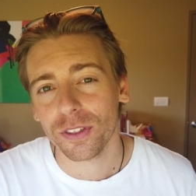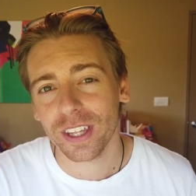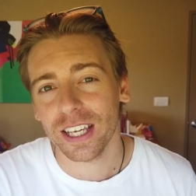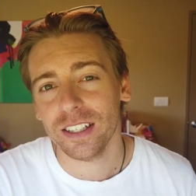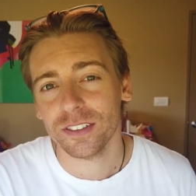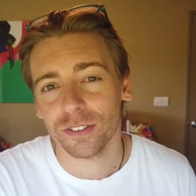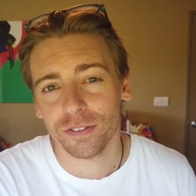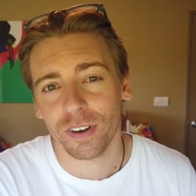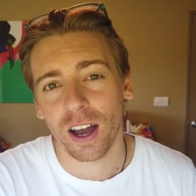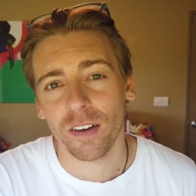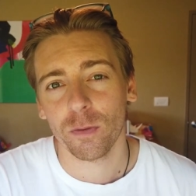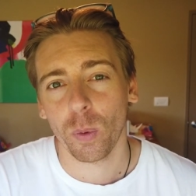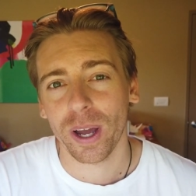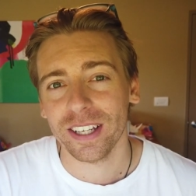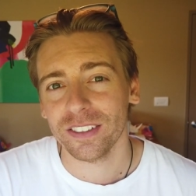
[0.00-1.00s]
these
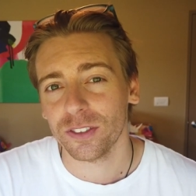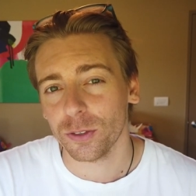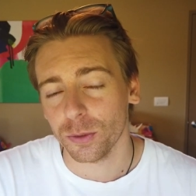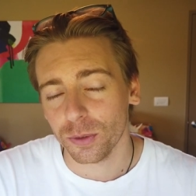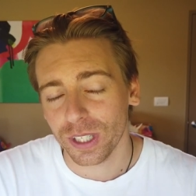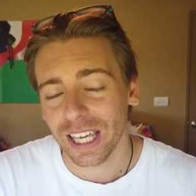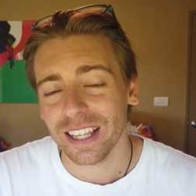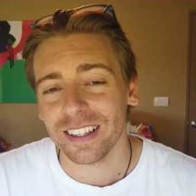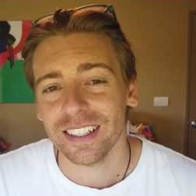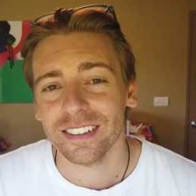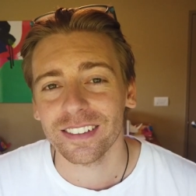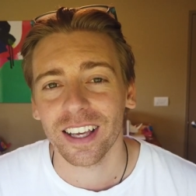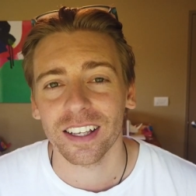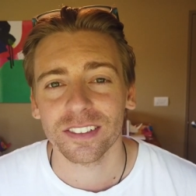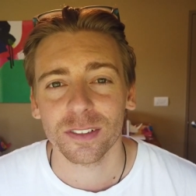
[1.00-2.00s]
five ways to get
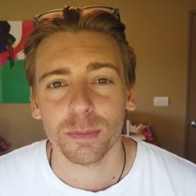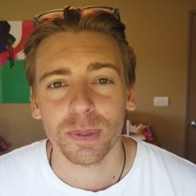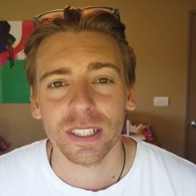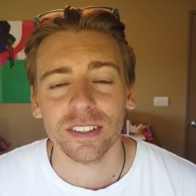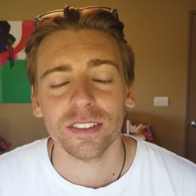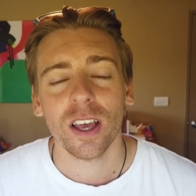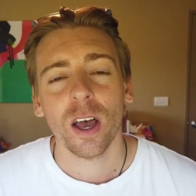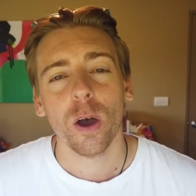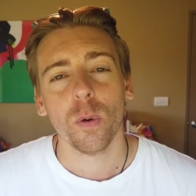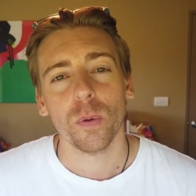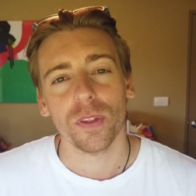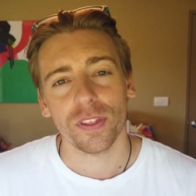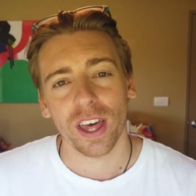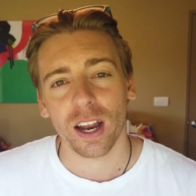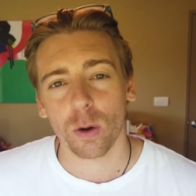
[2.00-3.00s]
these customers
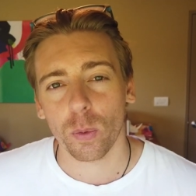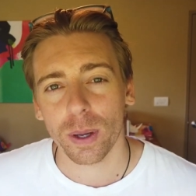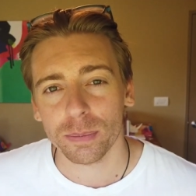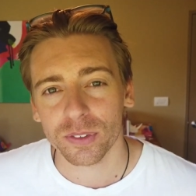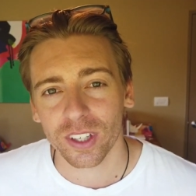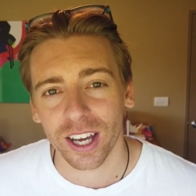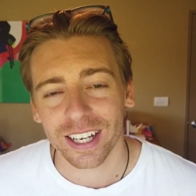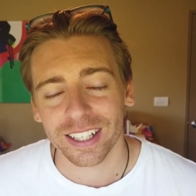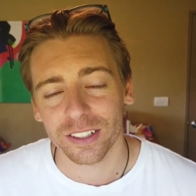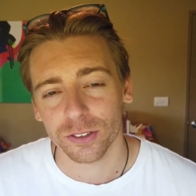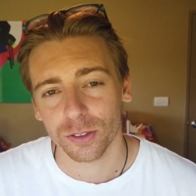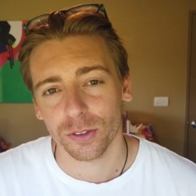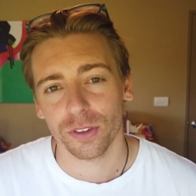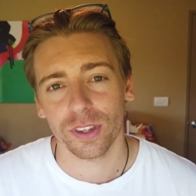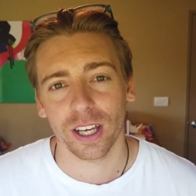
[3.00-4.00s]
without a website in
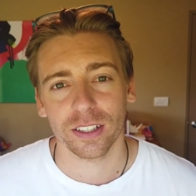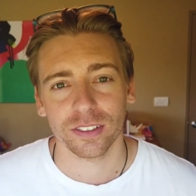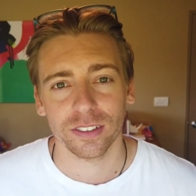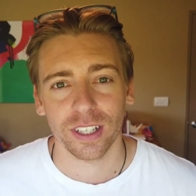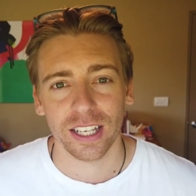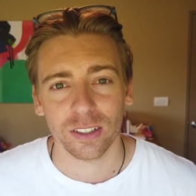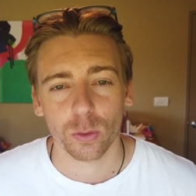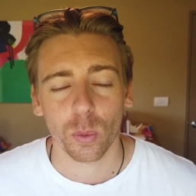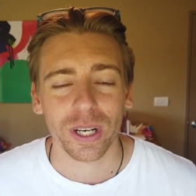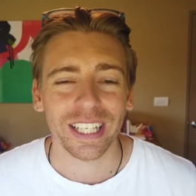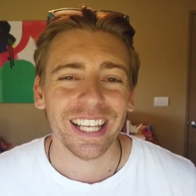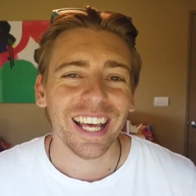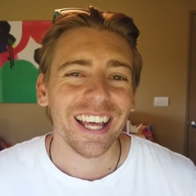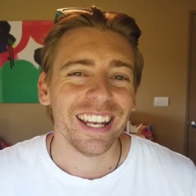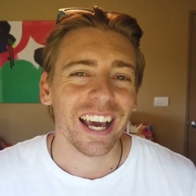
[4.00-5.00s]
two thousand
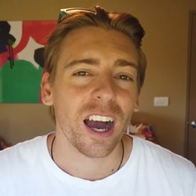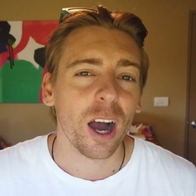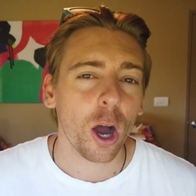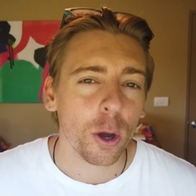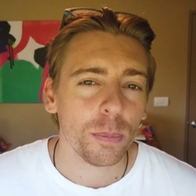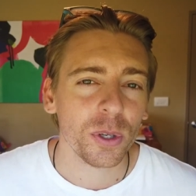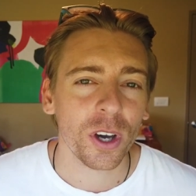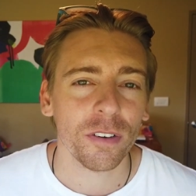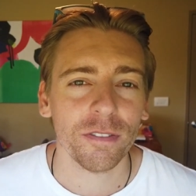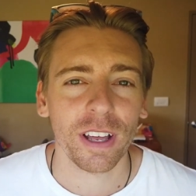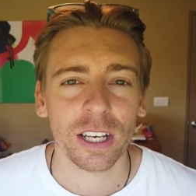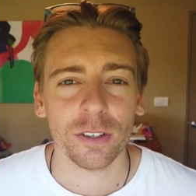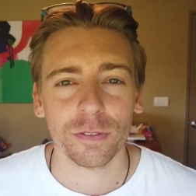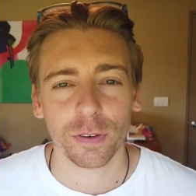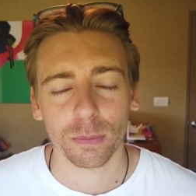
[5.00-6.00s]
twenty. Now, I hope you got
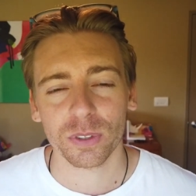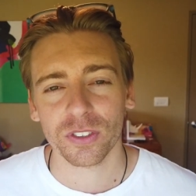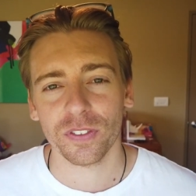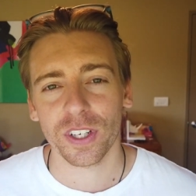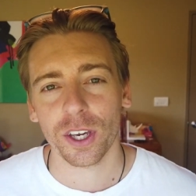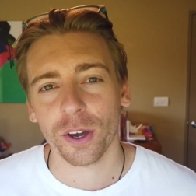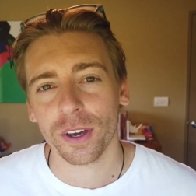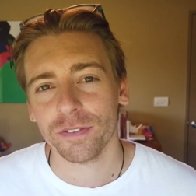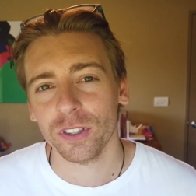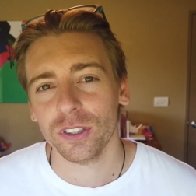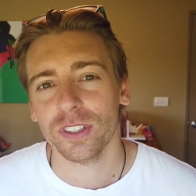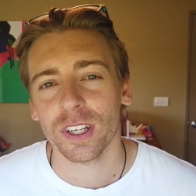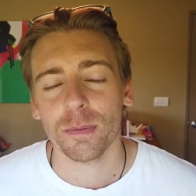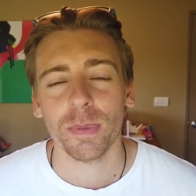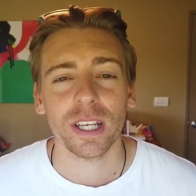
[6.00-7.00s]
value from this video. If you
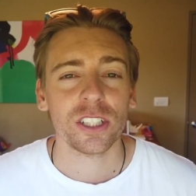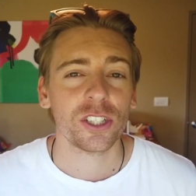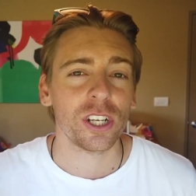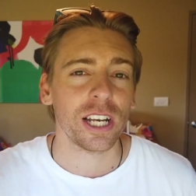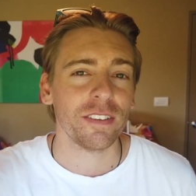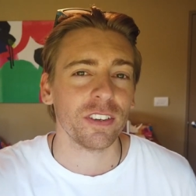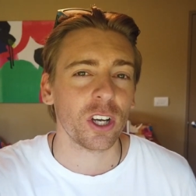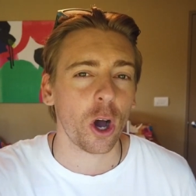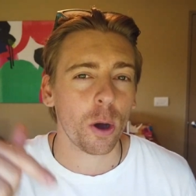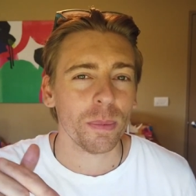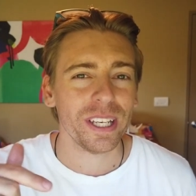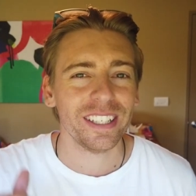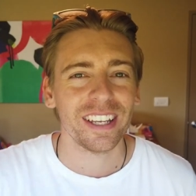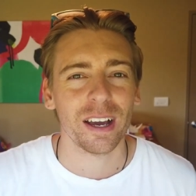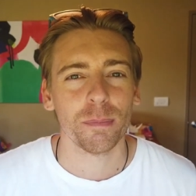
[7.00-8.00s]
did, make sure you leave a
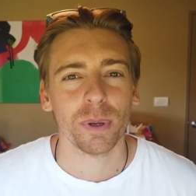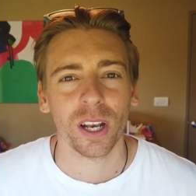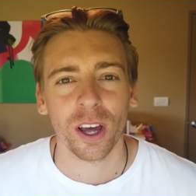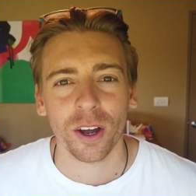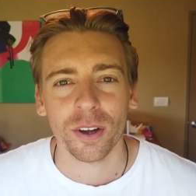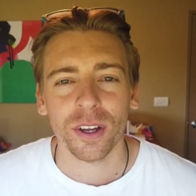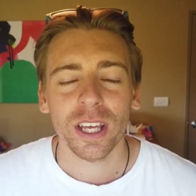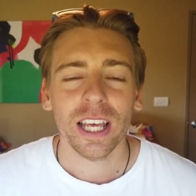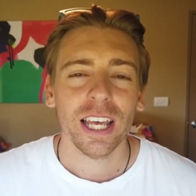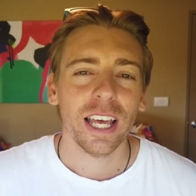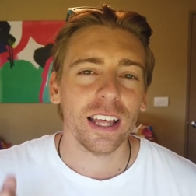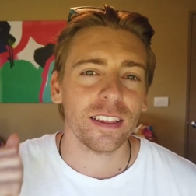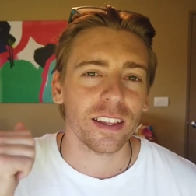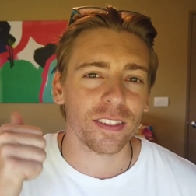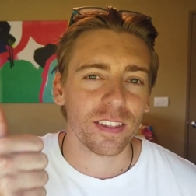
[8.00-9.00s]
comment down below,
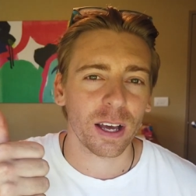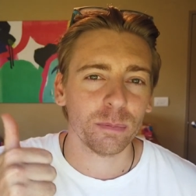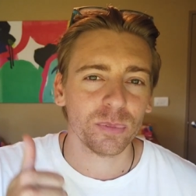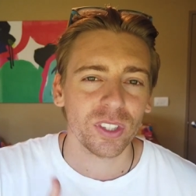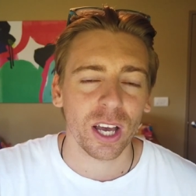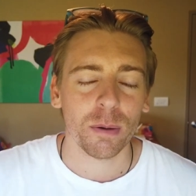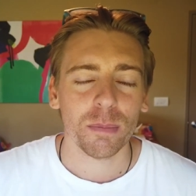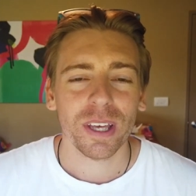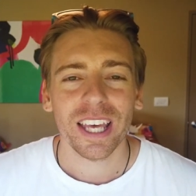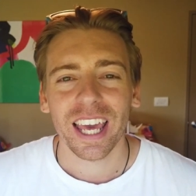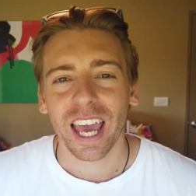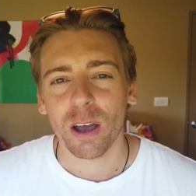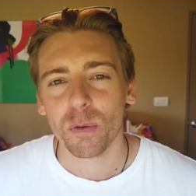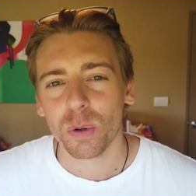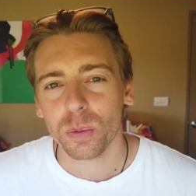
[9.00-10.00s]
hit the thumbs up,
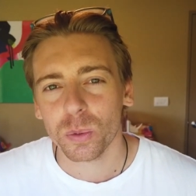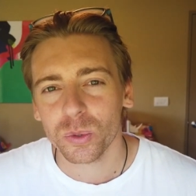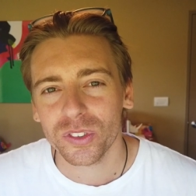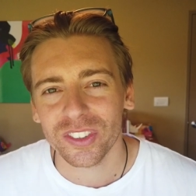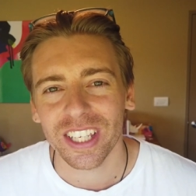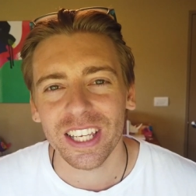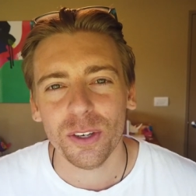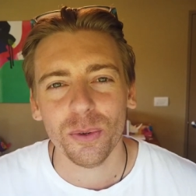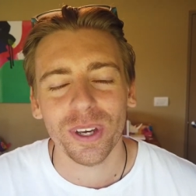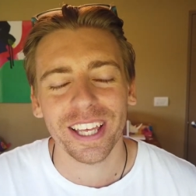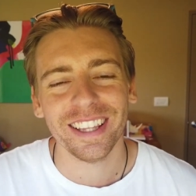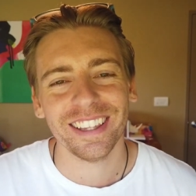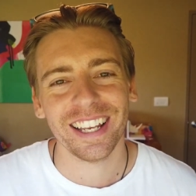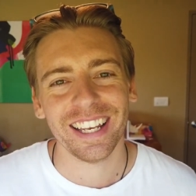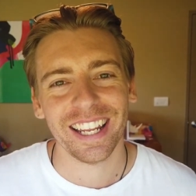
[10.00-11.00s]
and we will see you
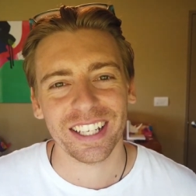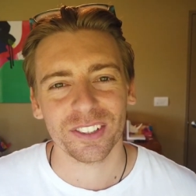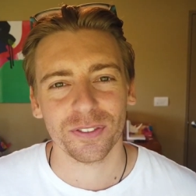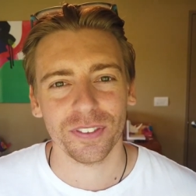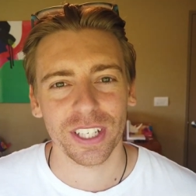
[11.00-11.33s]
in the next